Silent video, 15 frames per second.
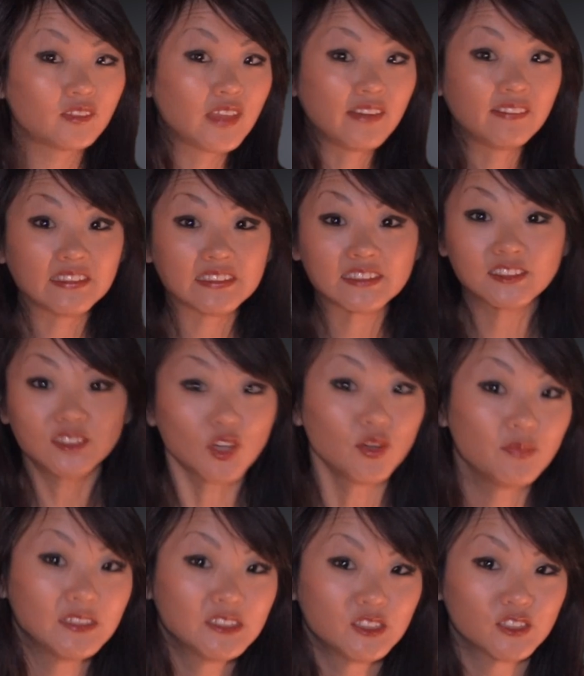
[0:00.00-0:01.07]
There is so
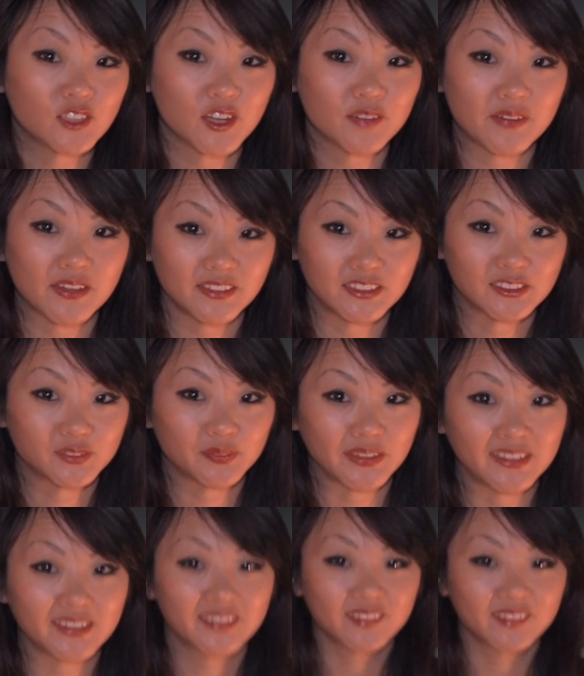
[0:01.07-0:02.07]
much to talk about this week.